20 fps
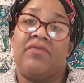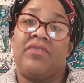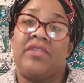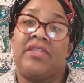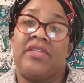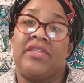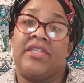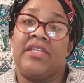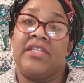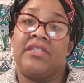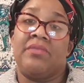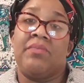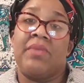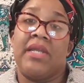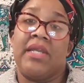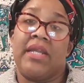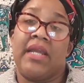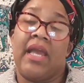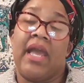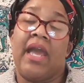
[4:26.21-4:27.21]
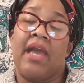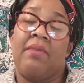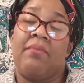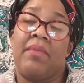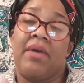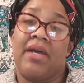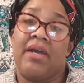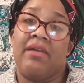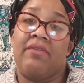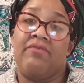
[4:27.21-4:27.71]
this meeting had
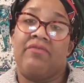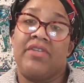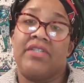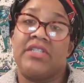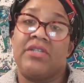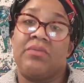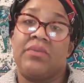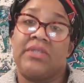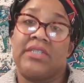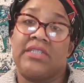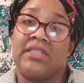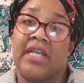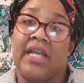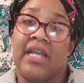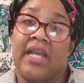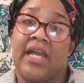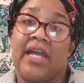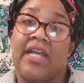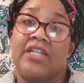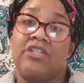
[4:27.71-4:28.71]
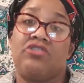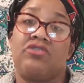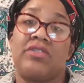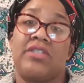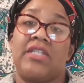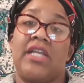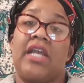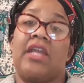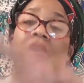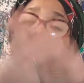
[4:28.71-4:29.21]
my visit with the
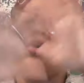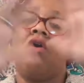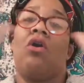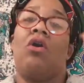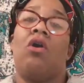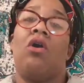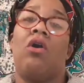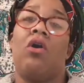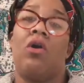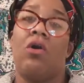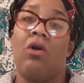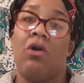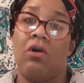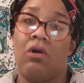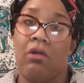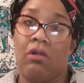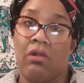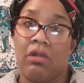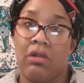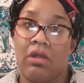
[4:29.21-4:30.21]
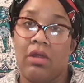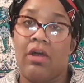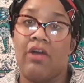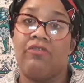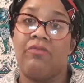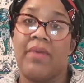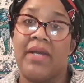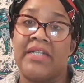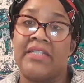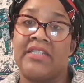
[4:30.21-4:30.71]
psychiatrist and all of
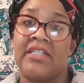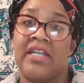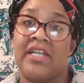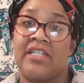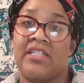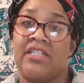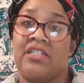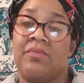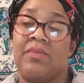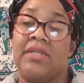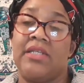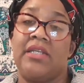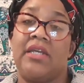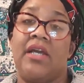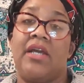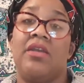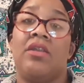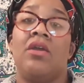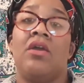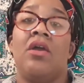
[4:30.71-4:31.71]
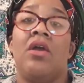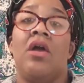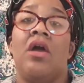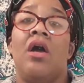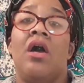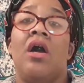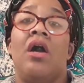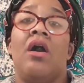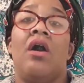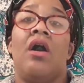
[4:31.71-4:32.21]
my tests to be done.
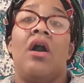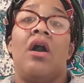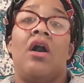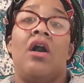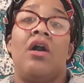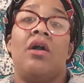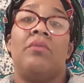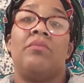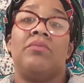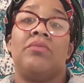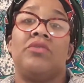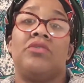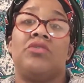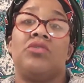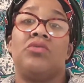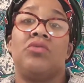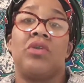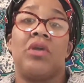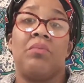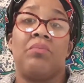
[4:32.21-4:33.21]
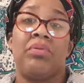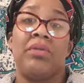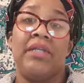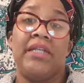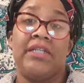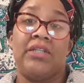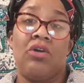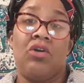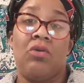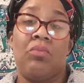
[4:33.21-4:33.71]
To
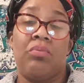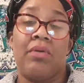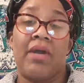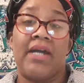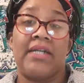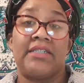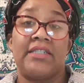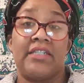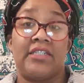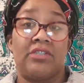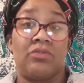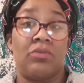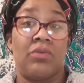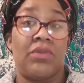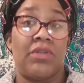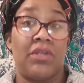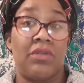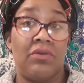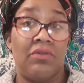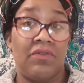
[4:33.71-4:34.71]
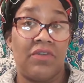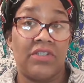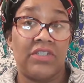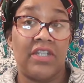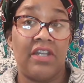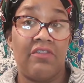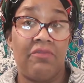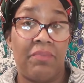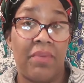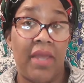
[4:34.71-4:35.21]
complete the whole process with the
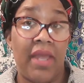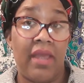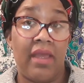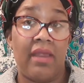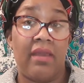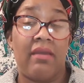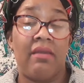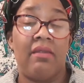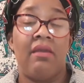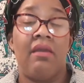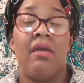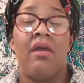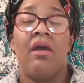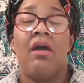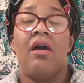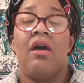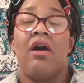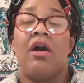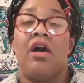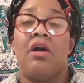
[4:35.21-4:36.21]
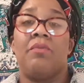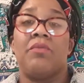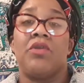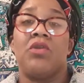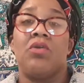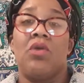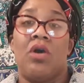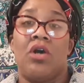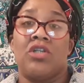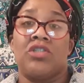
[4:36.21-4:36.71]
University of Penn,
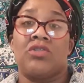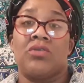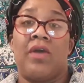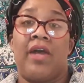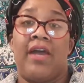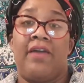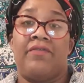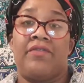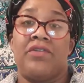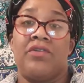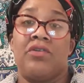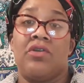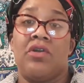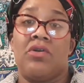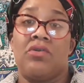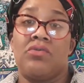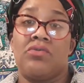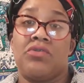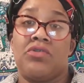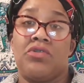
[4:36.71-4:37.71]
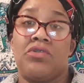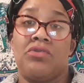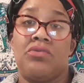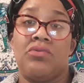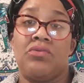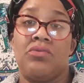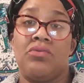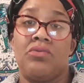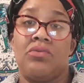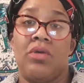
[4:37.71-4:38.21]
you also have to go
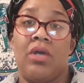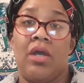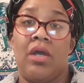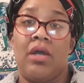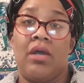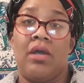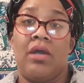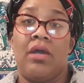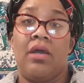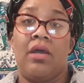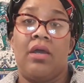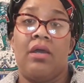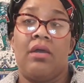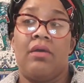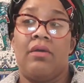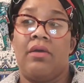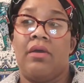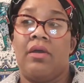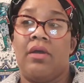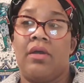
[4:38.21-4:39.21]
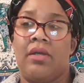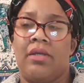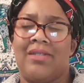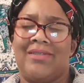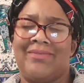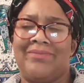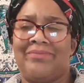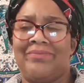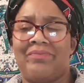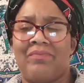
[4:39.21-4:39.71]
to
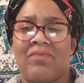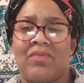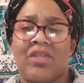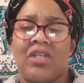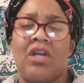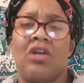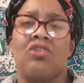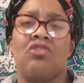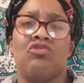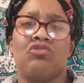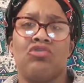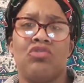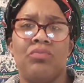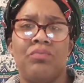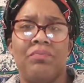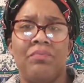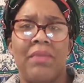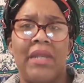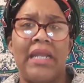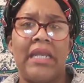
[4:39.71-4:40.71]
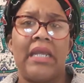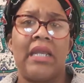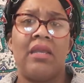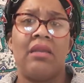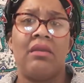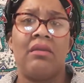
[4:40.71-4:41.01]
a group meeting,